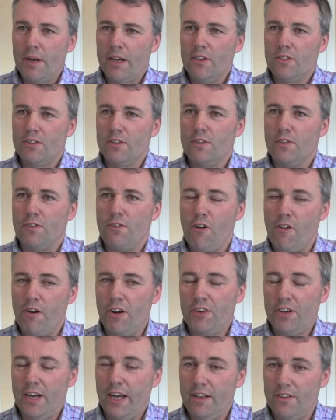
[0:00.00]
because of the
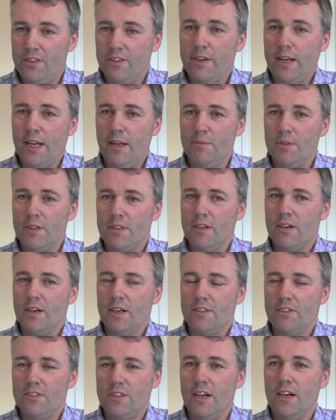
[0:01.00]
forage aid scheme that
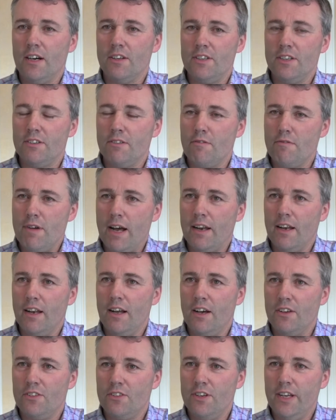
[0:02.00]
I started and ran
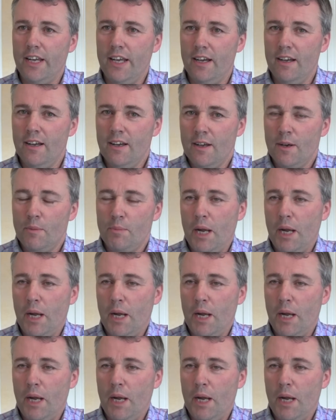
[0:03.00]
last year.